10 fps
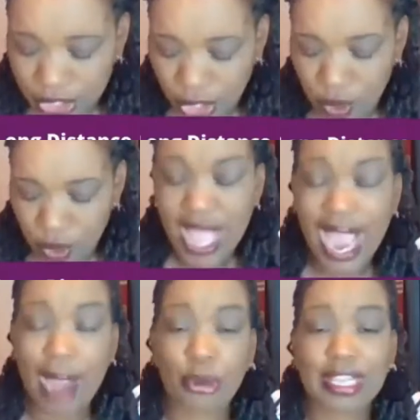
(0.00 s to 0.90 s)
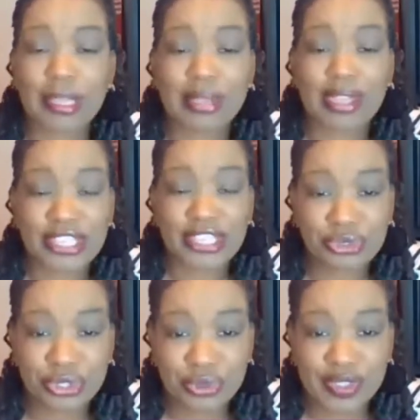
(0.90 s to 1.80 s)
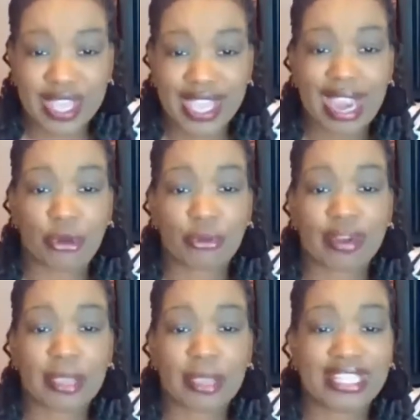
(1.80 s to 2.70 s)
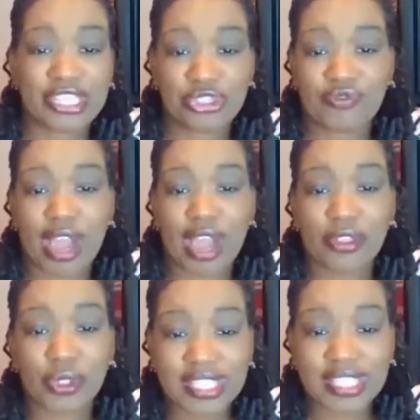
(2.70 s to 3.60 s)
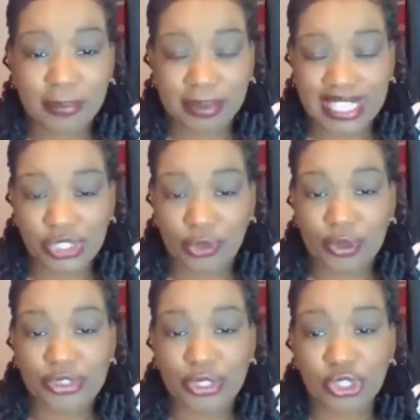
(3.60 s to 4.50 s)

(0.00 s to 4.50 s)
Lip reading: So I would recommend that you do that. I would recommend that you follow those companies on their